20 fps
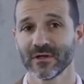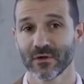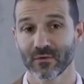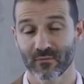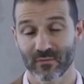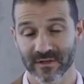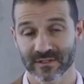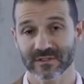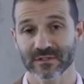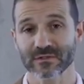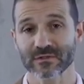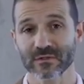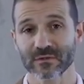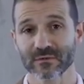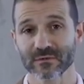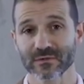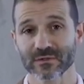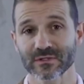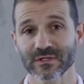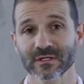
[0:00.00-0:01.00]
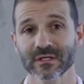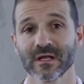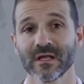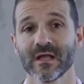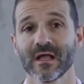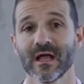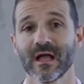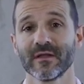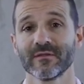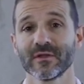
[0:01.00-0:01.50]
You rinse the solution,
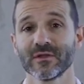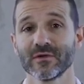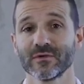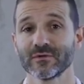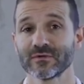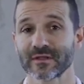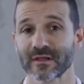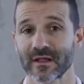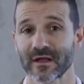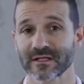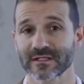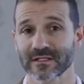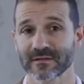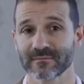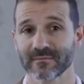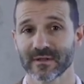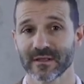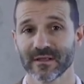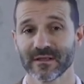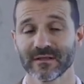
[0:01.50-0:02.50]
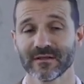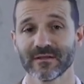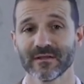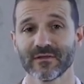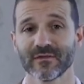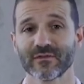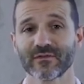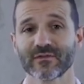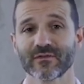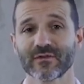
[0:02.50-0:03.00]
and then you utilize them in
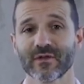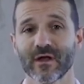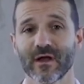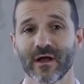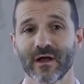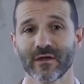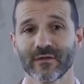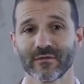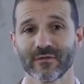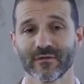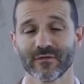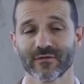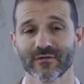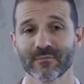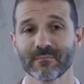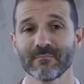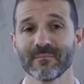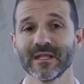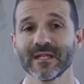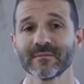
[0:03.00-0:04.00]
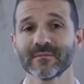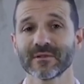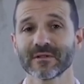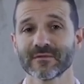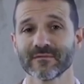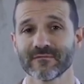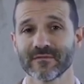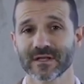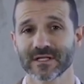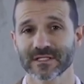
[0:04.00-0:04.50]
this in these minimal
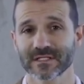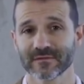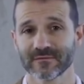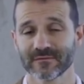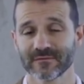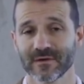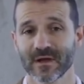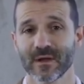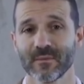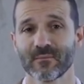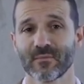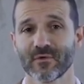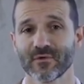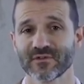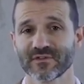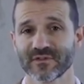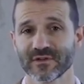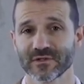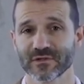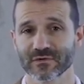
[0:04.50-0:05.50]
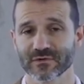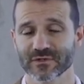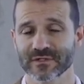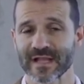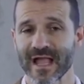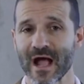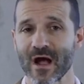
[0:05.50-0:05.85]
invasive procedures.